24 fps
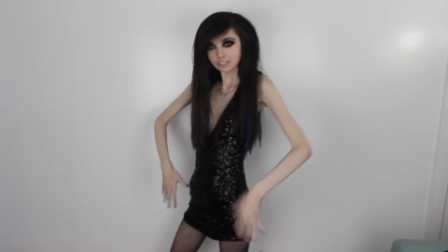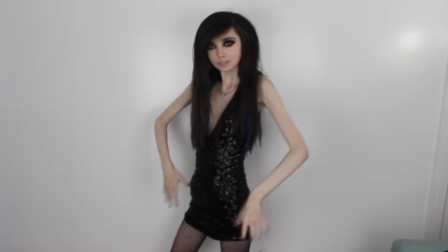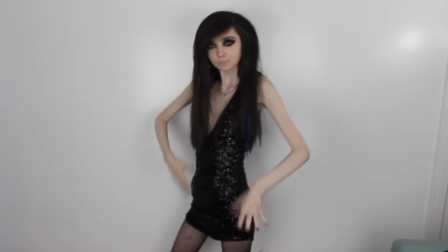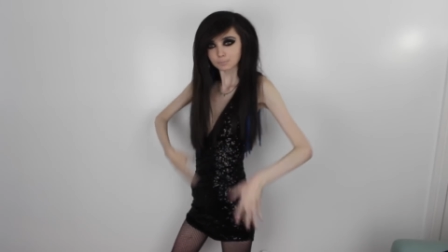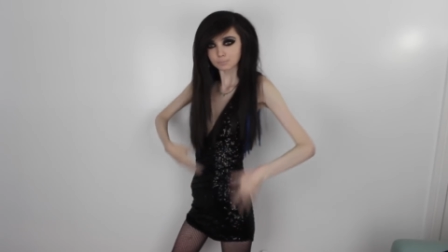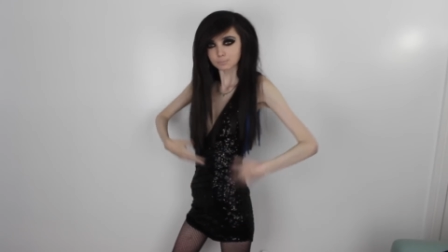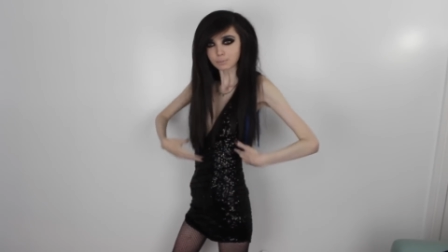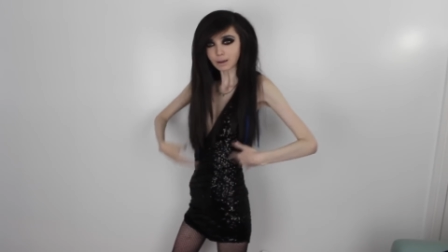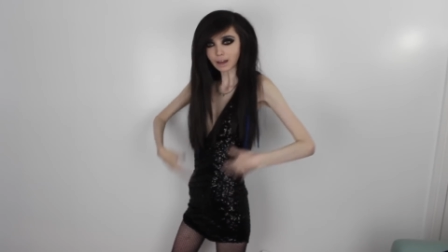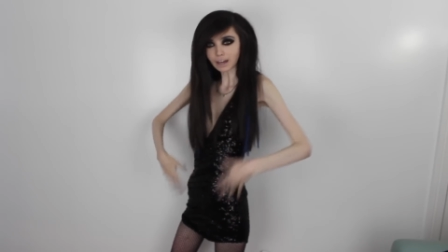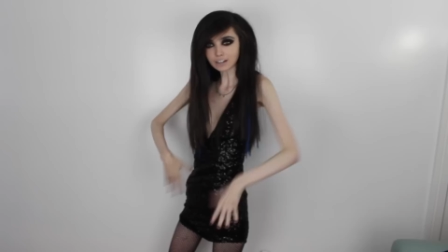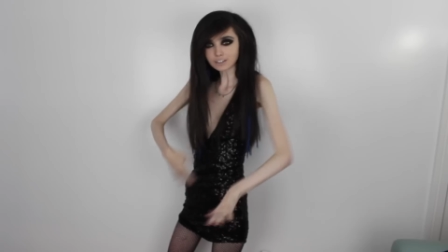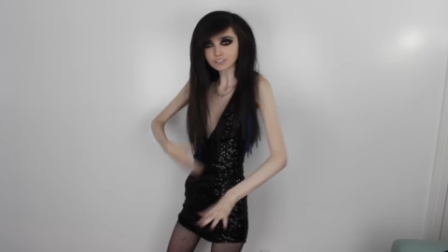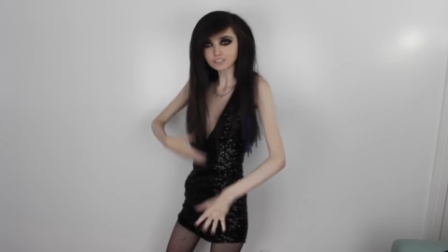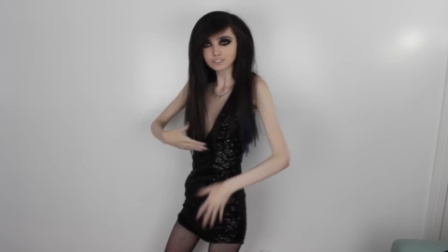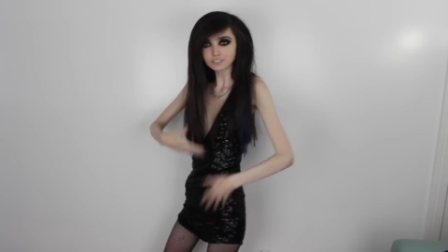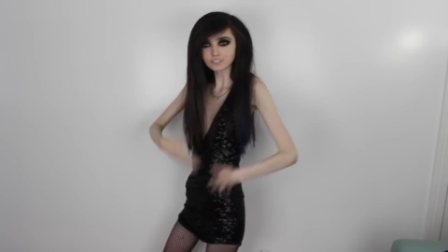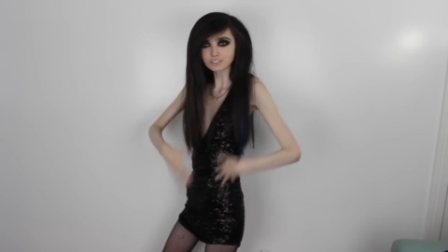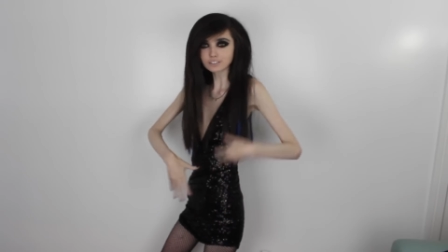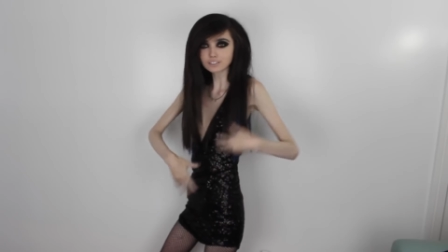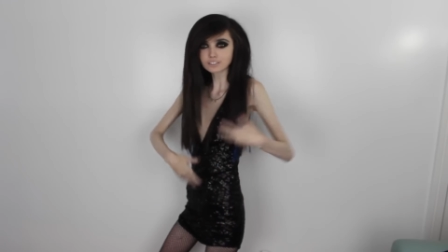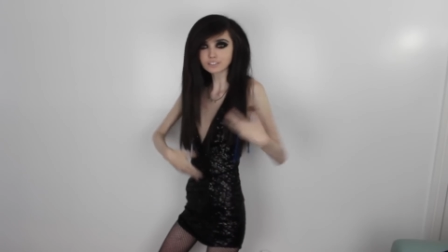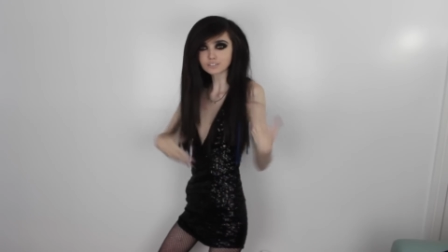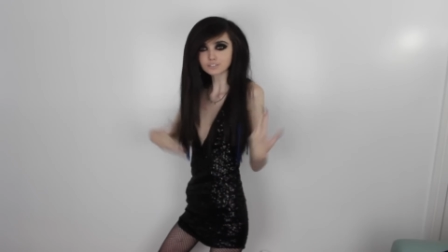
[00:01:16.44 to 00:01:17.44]
like
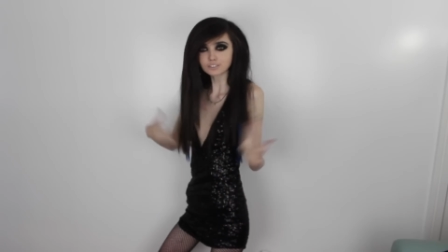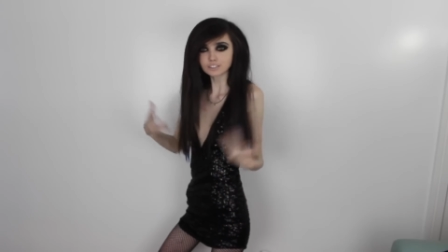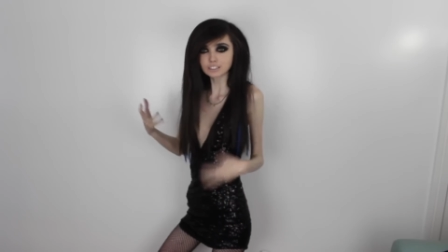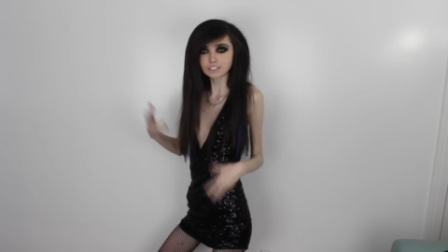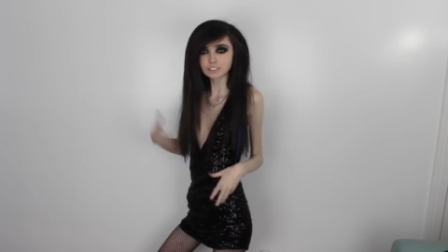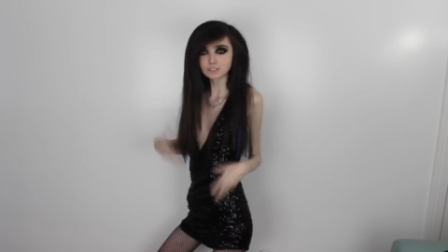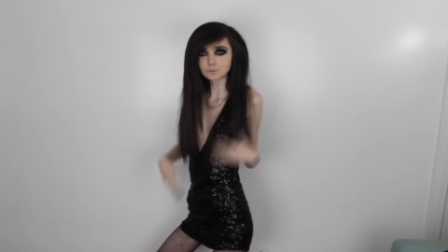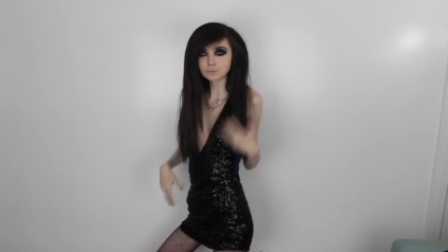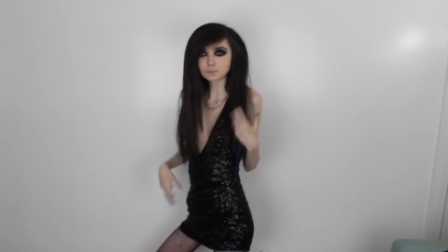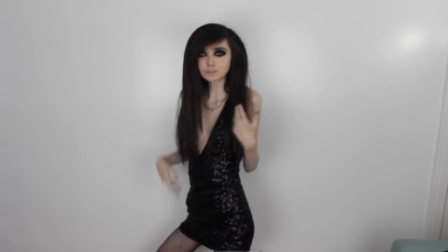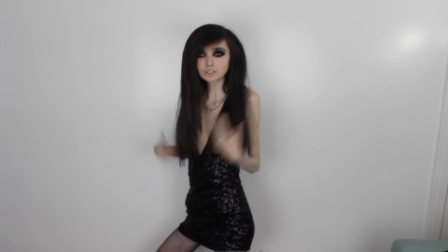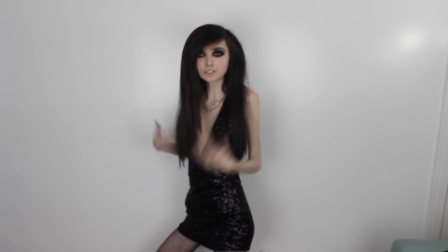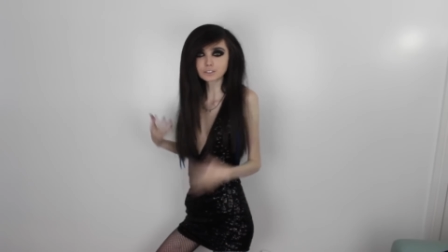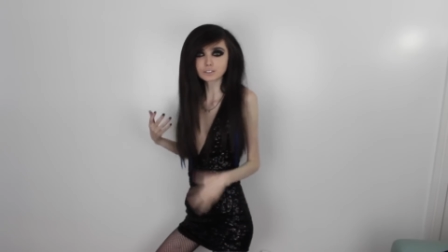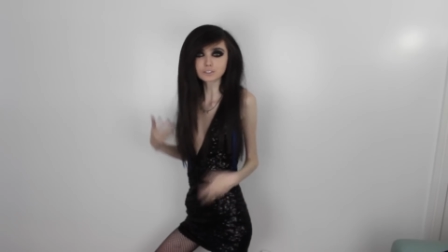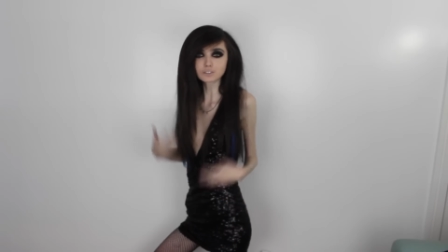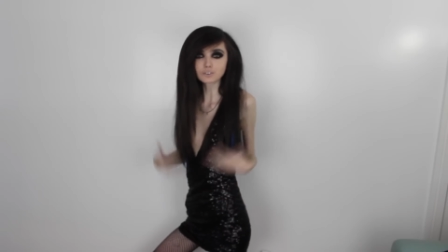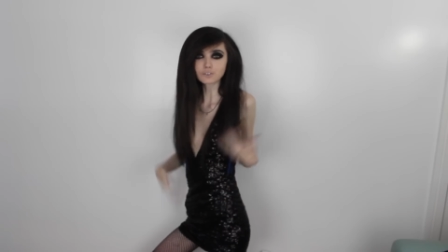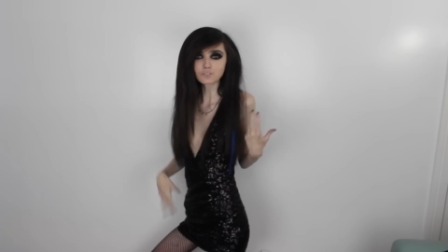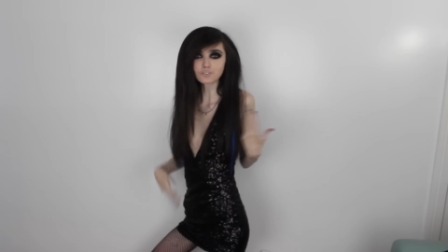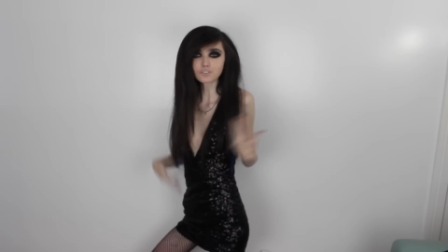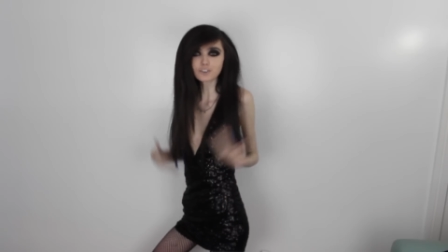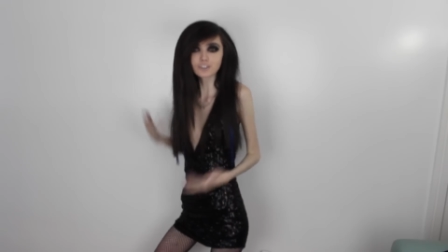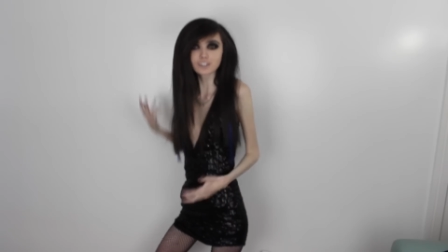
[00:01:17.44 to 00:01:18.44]
patterns of sequins
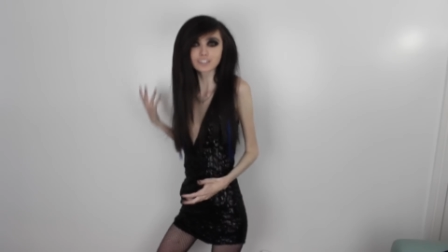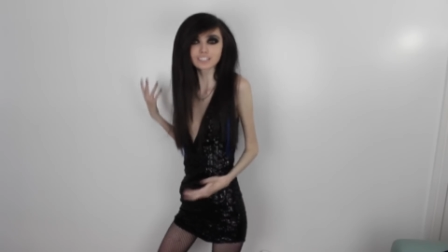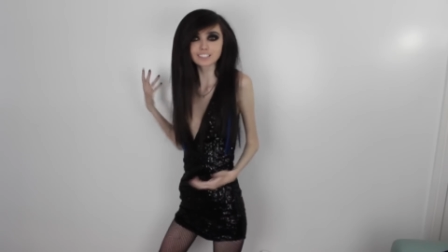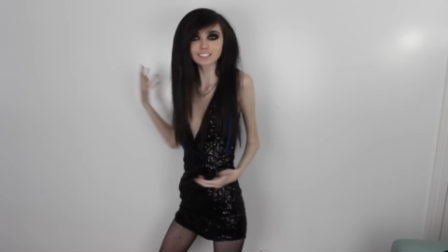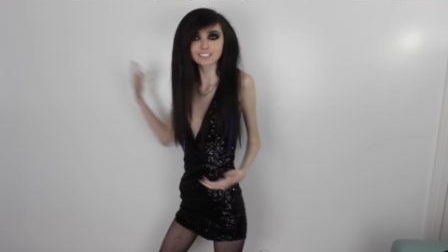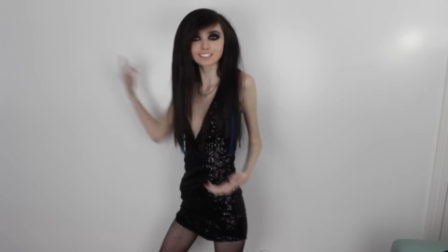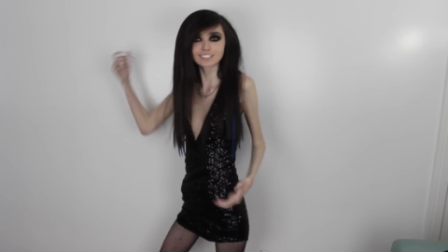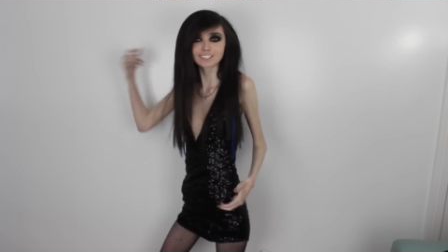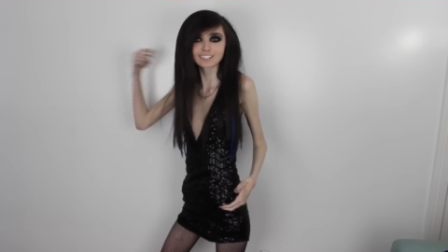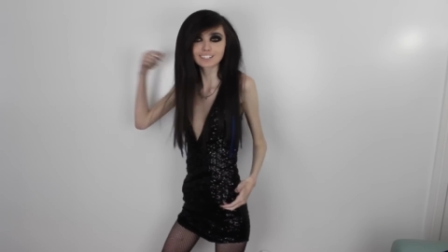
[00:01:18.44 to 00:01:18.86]
over it.